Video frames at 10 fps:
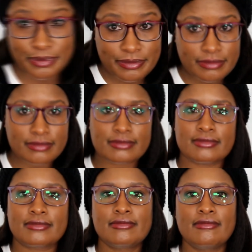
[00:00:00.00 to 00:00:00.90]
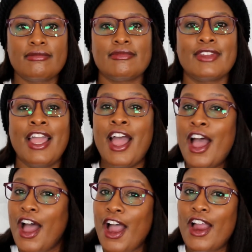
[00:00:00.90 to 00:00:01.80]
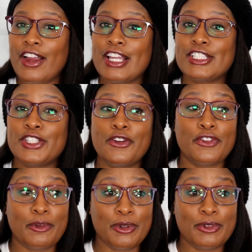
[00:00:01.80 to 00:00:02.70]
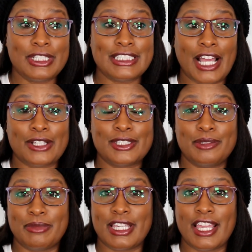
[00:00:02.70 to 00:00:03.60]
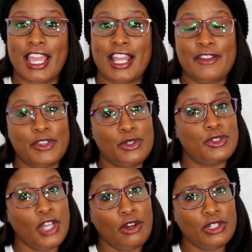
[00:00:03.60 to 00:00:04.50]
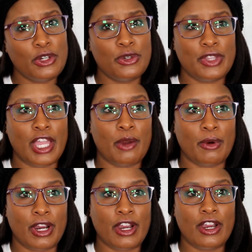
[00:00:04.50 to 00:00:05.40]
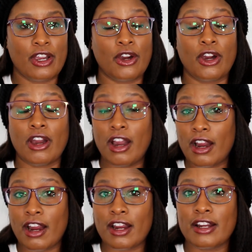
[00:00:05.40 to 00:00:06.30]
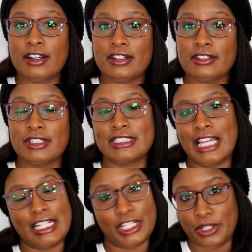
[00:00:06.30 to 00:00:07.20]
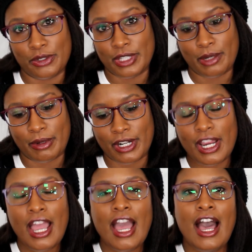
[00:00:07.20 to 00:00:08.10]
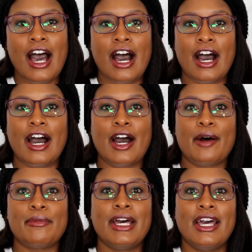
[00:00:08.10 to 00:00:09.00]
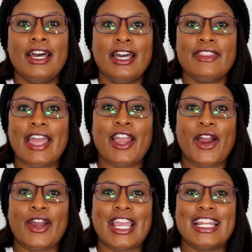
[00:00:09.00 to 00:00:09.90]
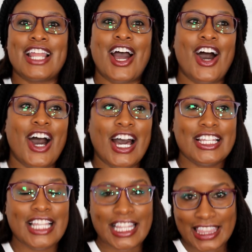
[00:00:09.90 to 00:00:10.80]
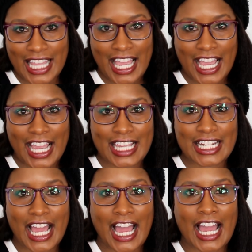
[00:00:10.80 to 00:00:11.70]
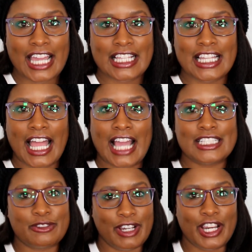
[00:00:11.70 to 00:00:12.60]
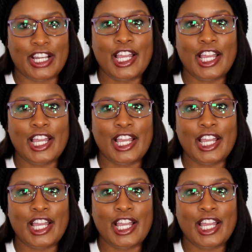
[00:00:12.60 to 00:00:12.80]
video. Alright, so Firmoo reached out to me, and if you don't know who they were or are, because I didn't know who they were, they are an online eyeglass wear